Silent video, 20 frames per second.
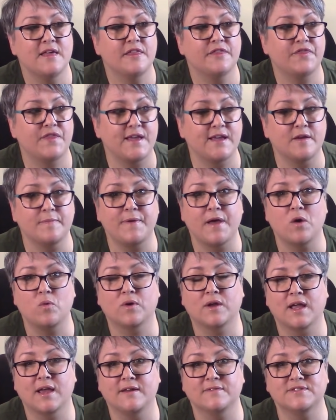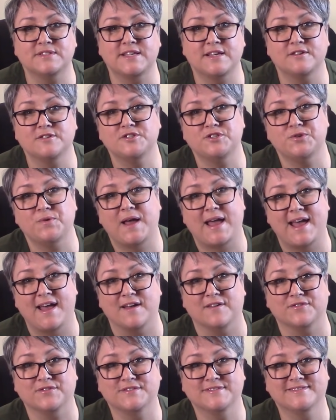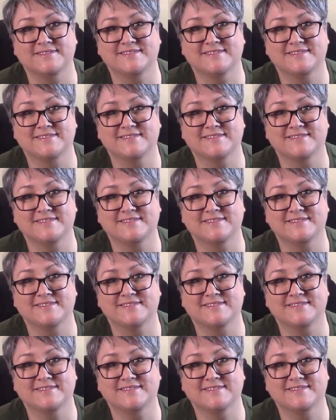Think about what kind of skills you have.